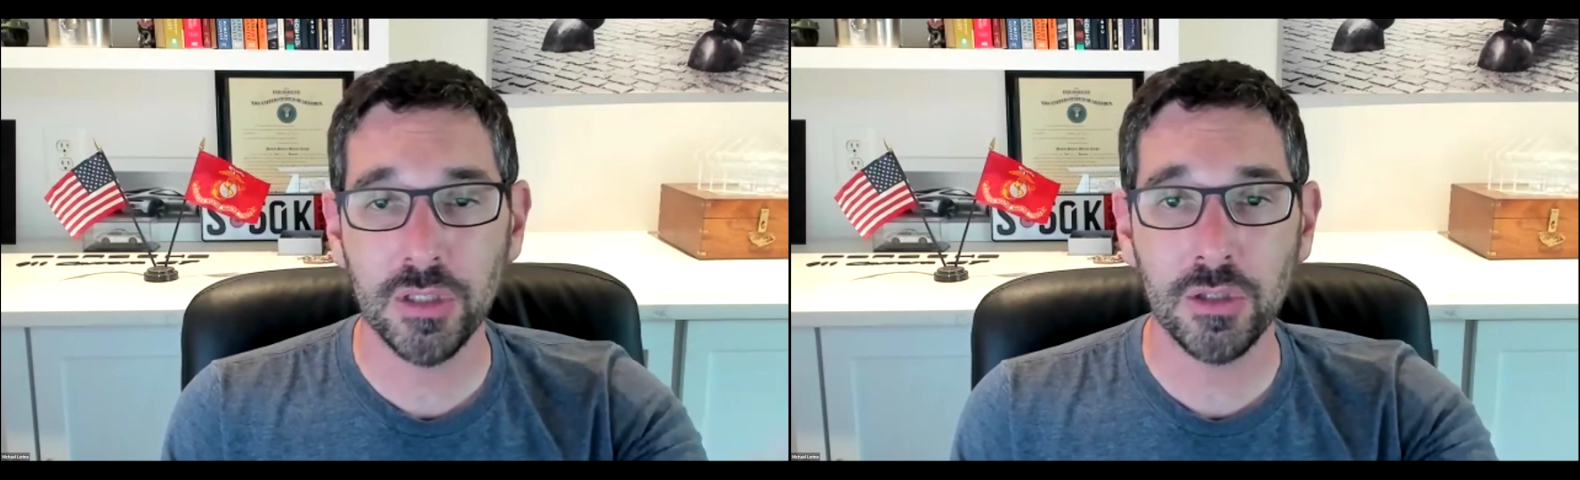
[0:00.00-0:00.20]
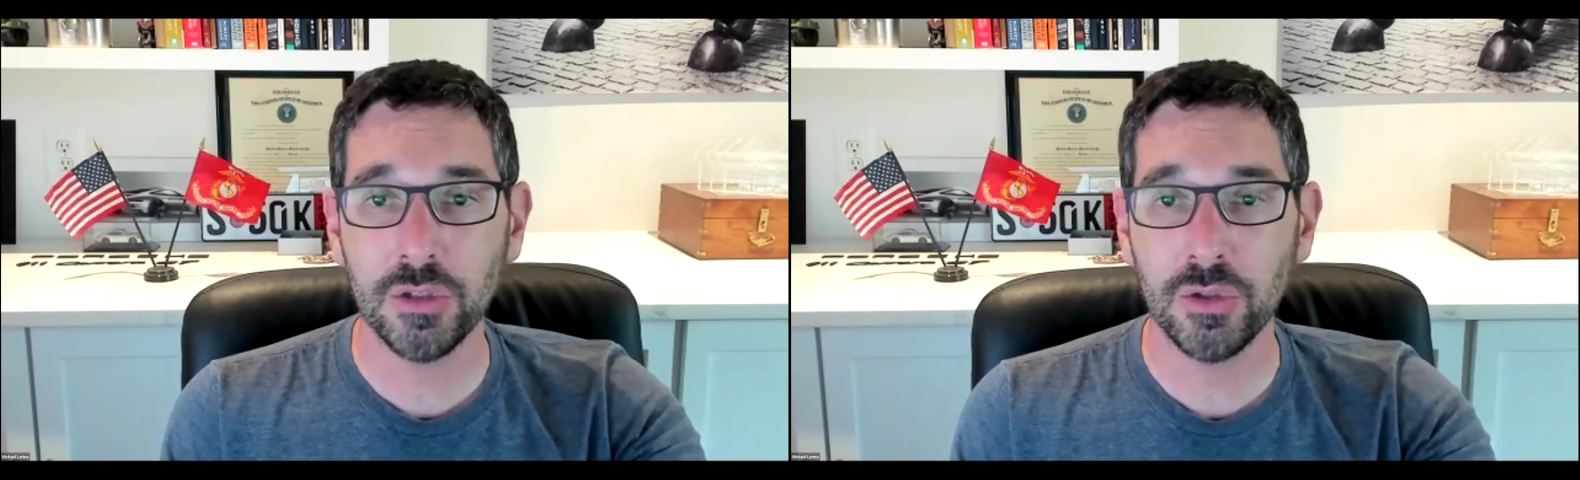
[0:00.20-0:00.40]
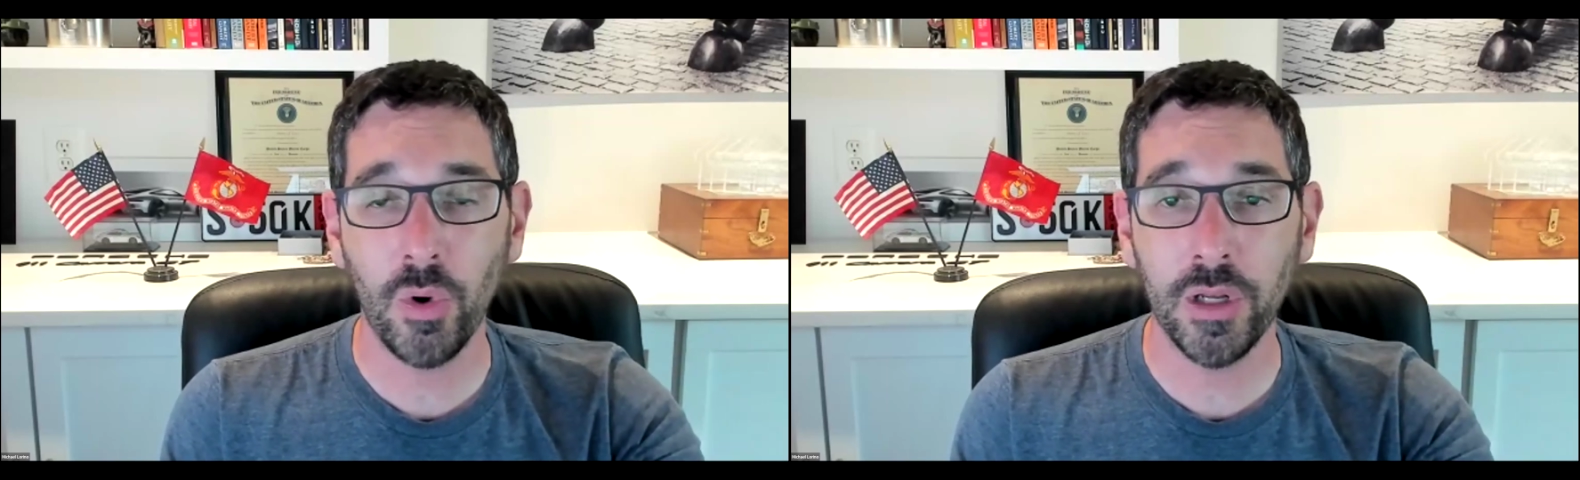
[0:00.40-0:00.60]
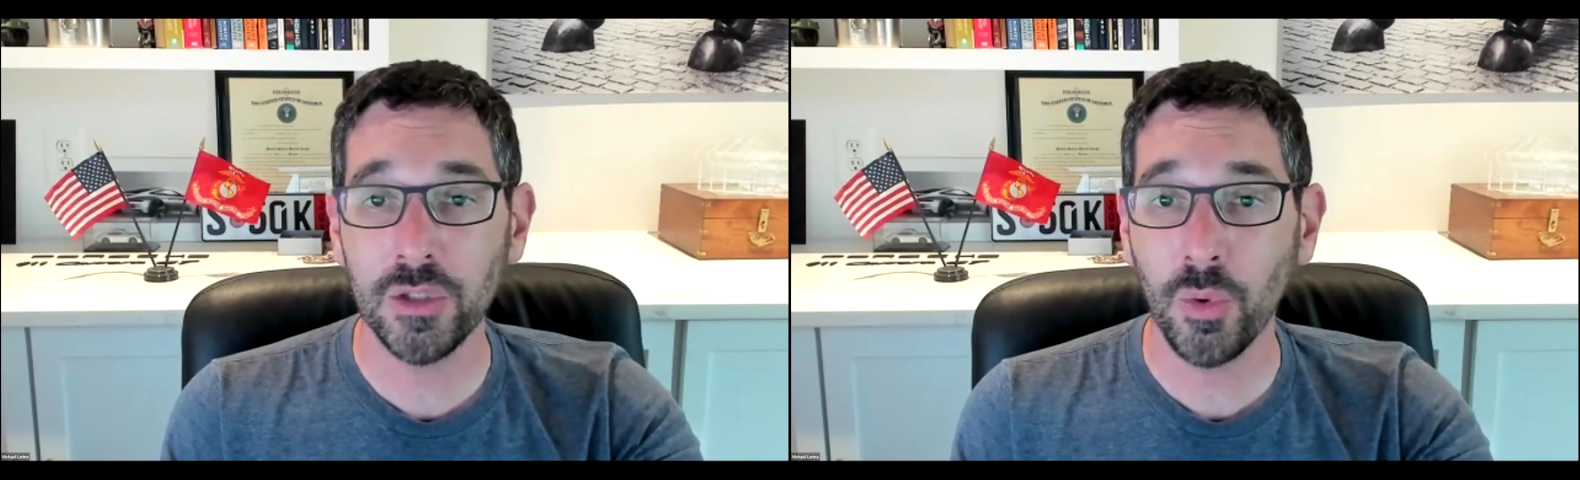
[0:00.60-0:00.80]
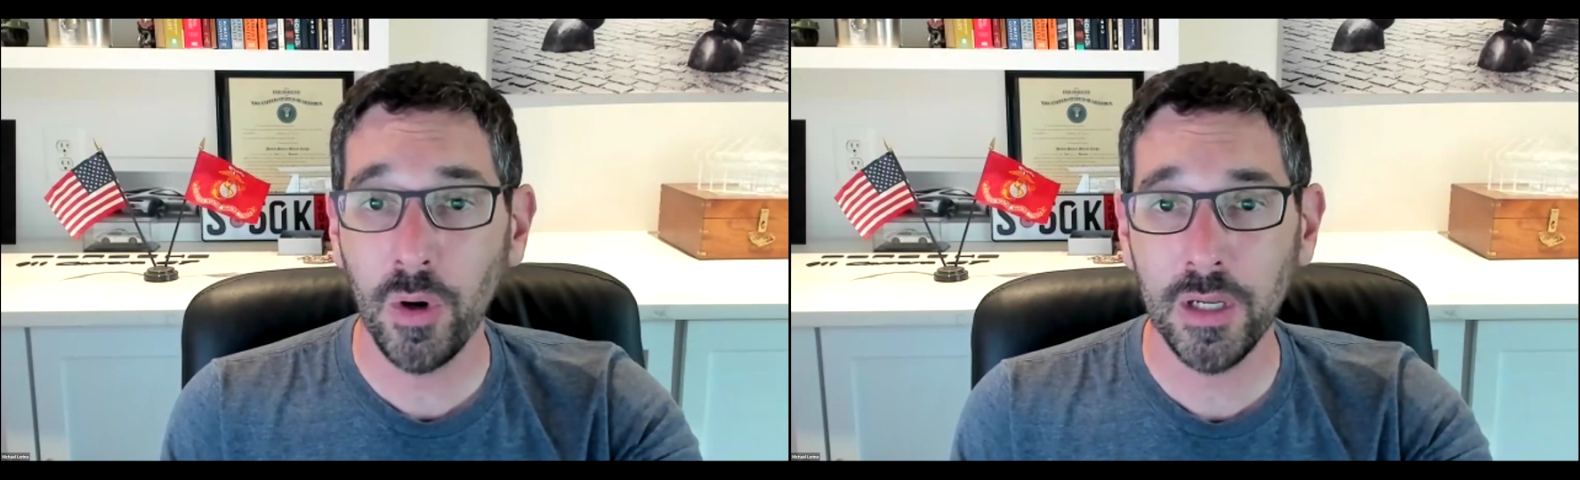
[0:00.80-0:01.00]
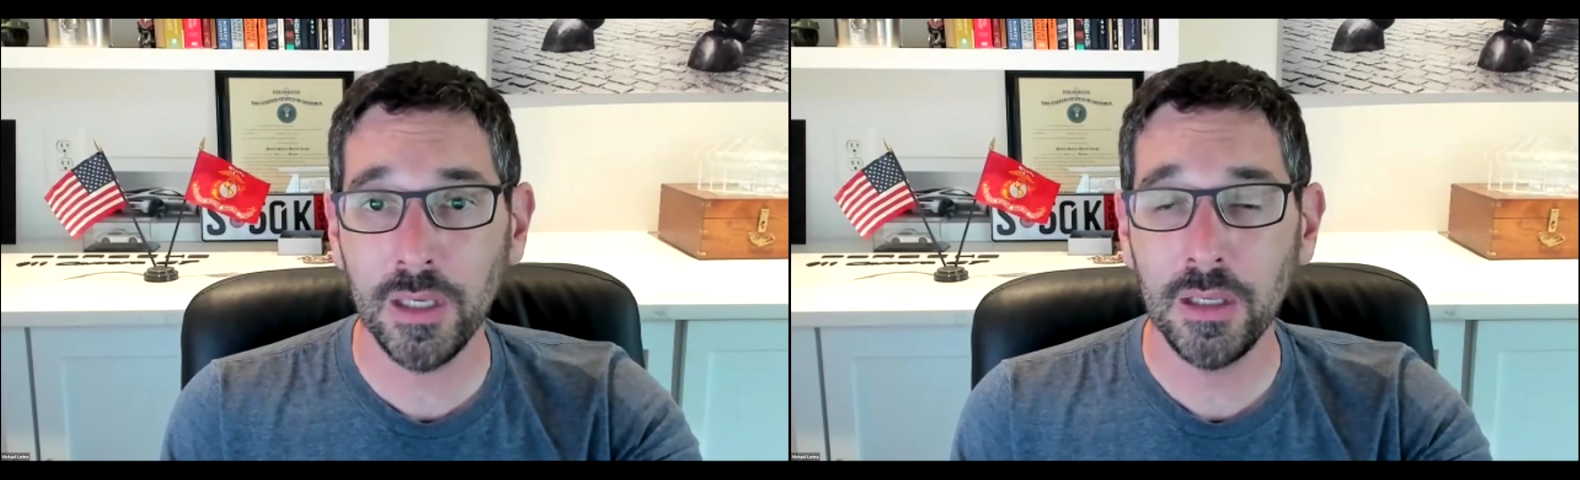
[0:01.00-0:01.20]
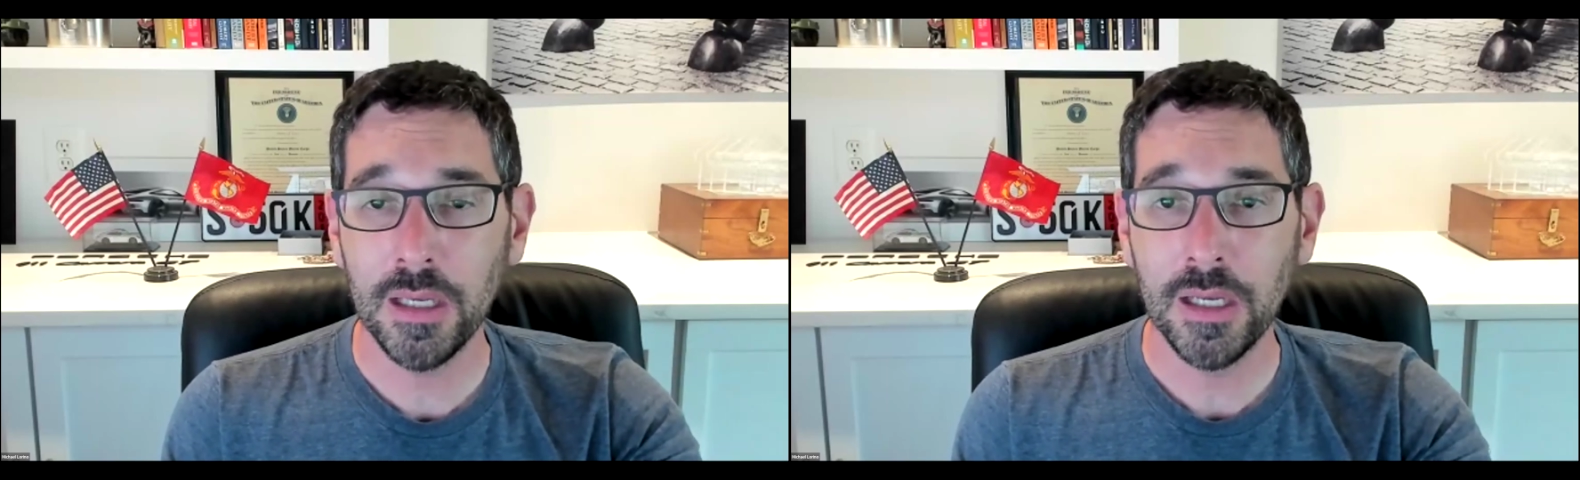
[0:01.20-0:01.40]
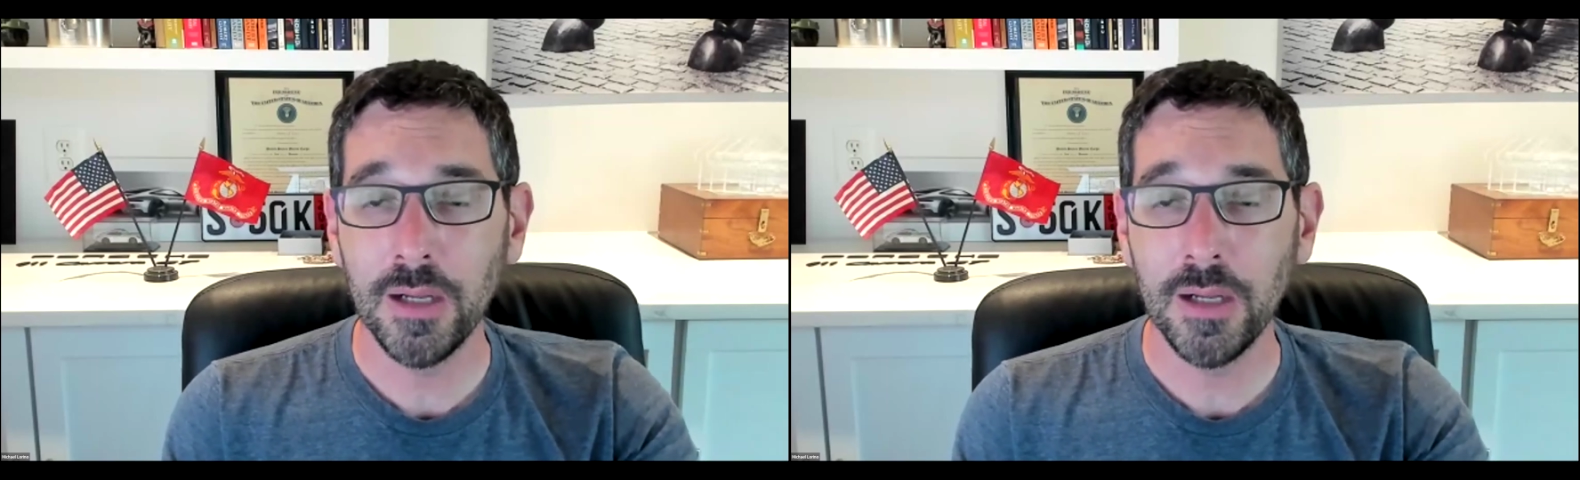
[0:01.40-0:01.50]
in 2020